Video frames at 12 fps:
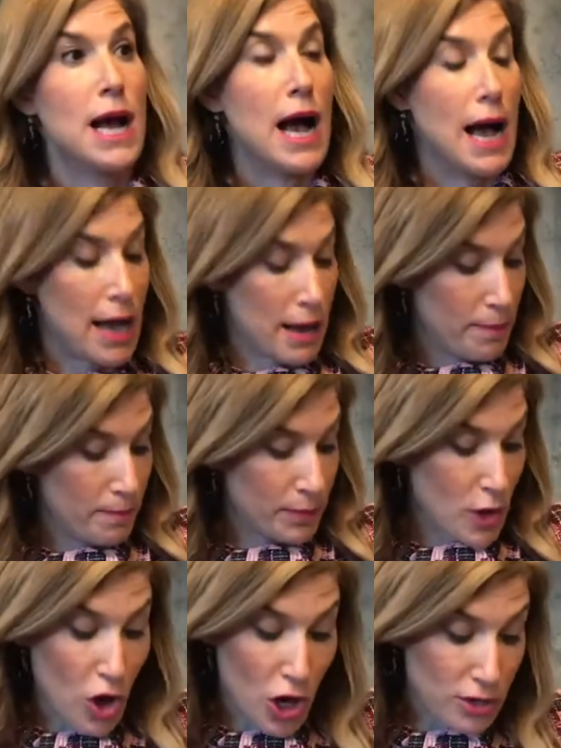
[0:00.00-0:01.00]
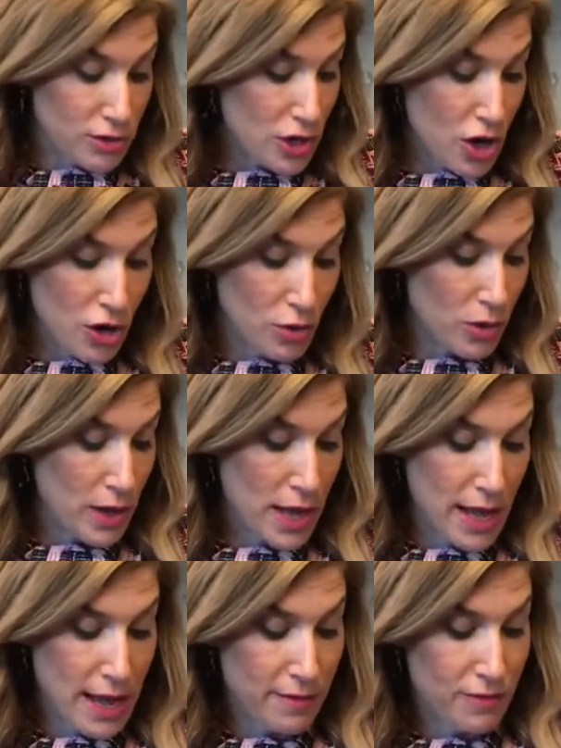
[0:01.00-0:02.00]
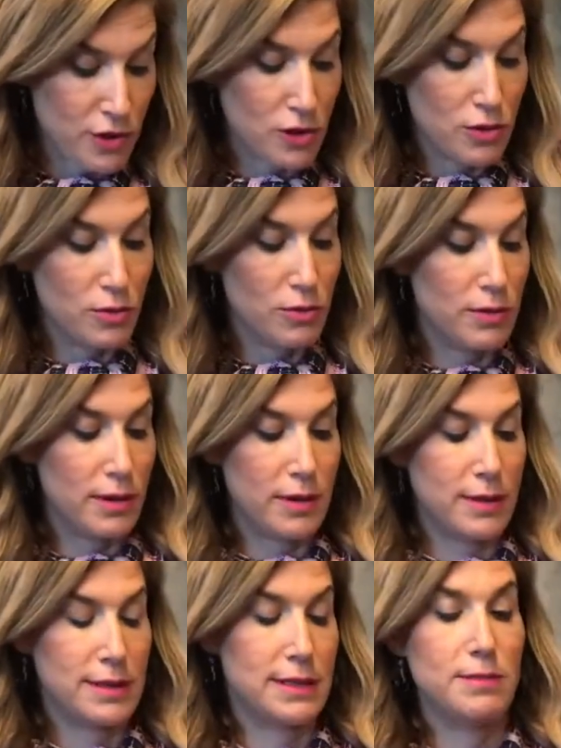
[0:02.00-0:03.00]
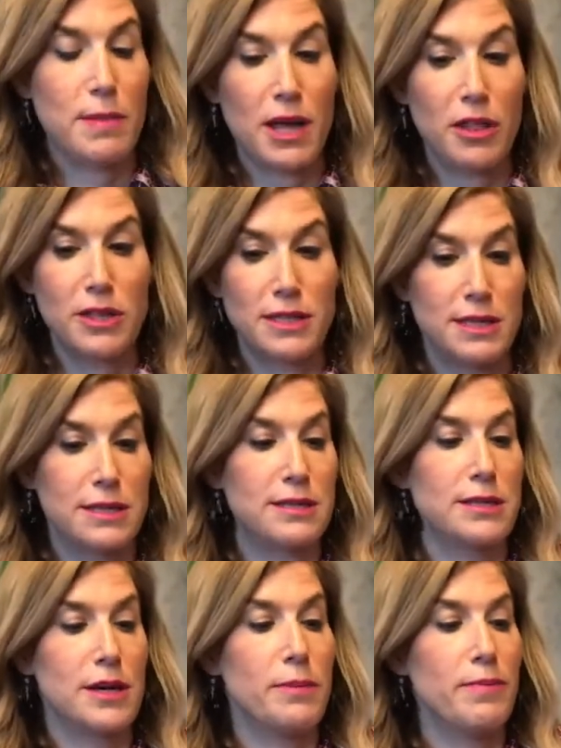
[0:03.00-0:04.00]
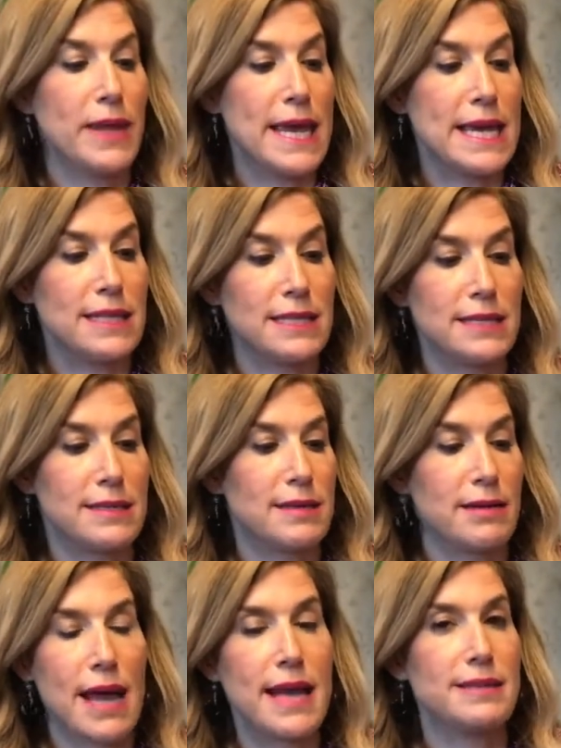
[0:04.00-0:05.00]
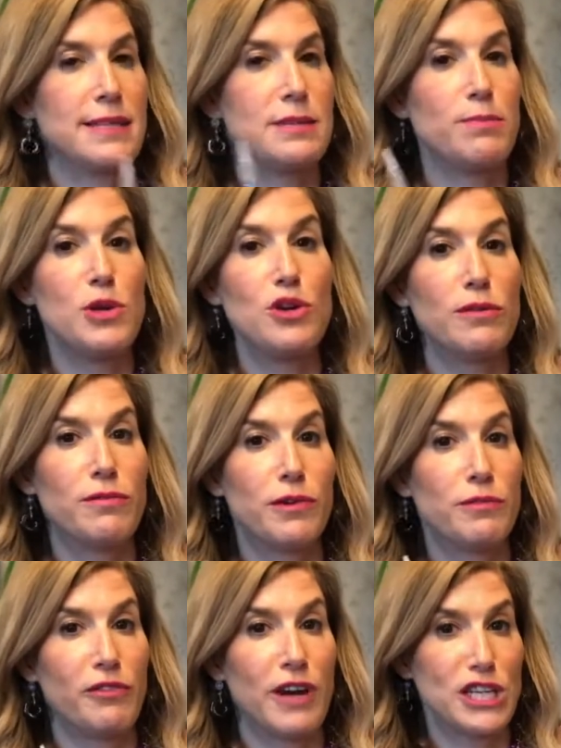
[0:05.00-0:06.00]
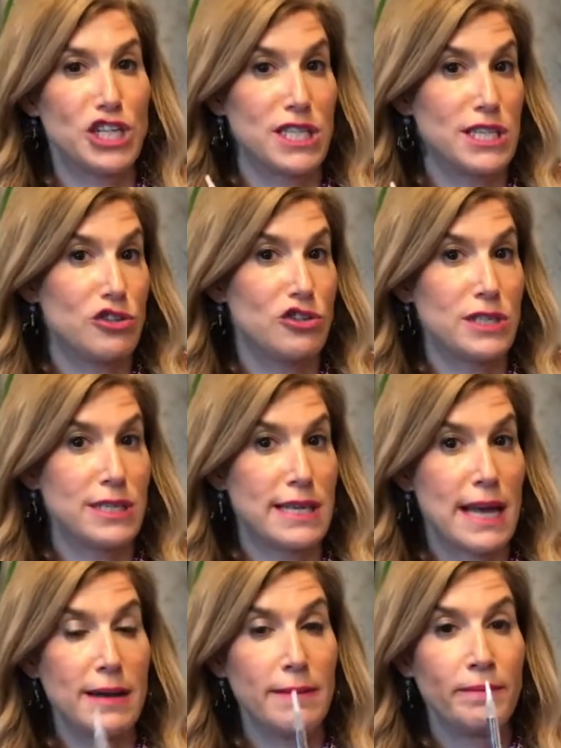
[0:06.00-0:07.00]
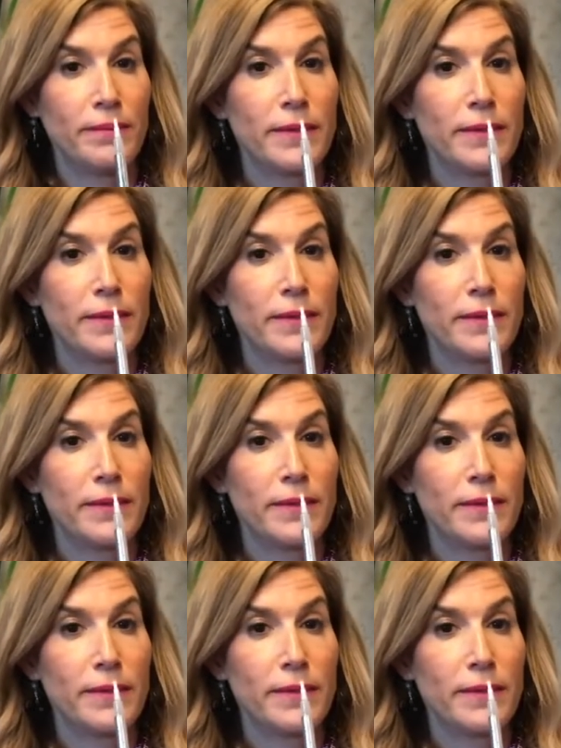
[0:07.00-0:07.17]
Also, if you smell the system, it has this beautiful fresh citrus scent